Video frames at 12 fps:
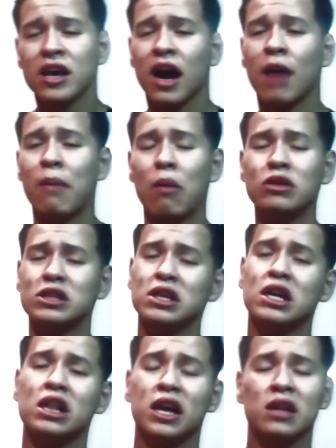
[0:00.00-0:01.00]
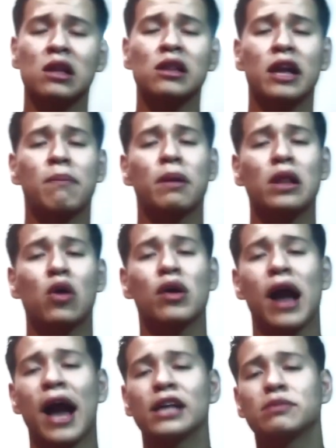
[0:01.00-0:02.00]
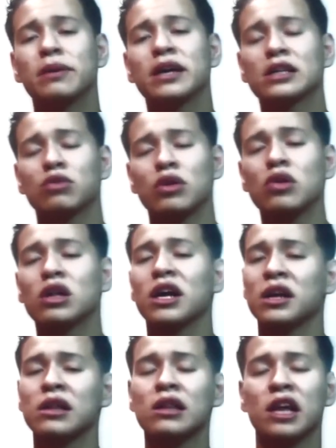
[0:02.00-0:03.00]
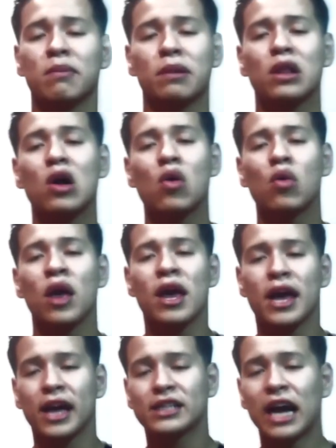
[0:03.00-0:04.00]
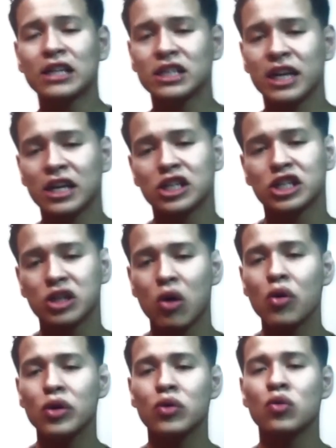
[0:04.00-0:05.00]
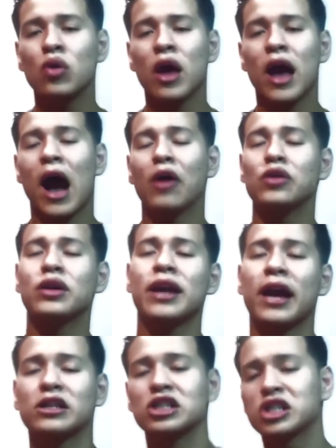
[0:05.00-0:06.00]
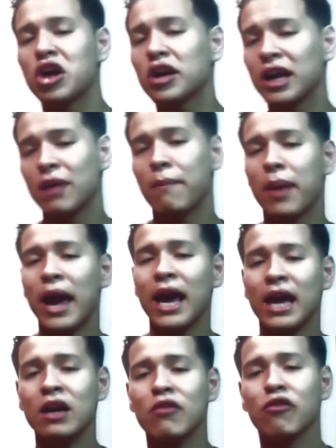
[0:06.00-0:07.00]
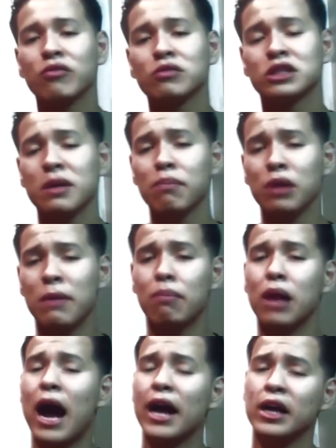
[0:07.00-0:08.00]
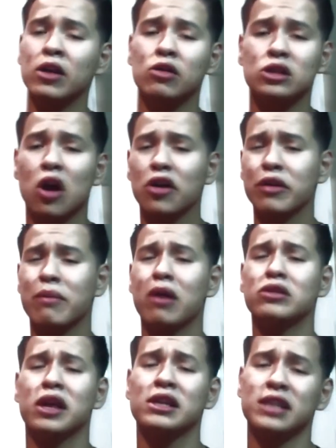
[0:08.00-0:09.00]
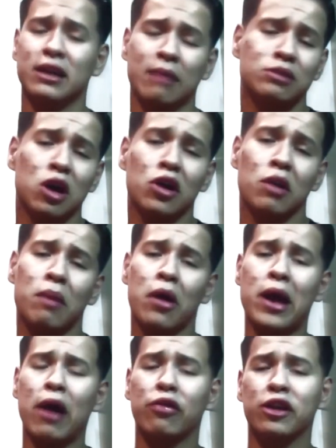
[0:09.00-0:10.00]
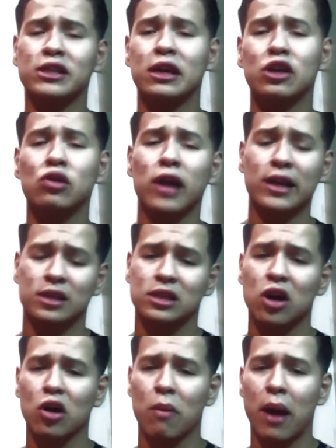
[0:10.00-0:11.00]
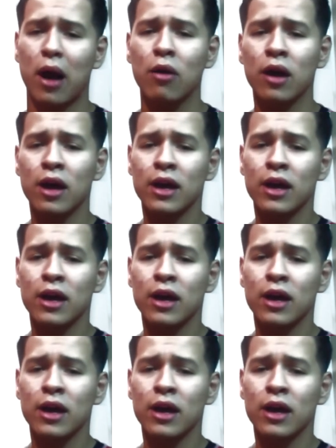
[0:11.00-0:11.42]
I want you to click on the link below, guys, because when you click on the link below, it's actually going to show you how you can actually start getting paid from simply blogging or talking about things like I'm talking about now, things that you'd like to talk about.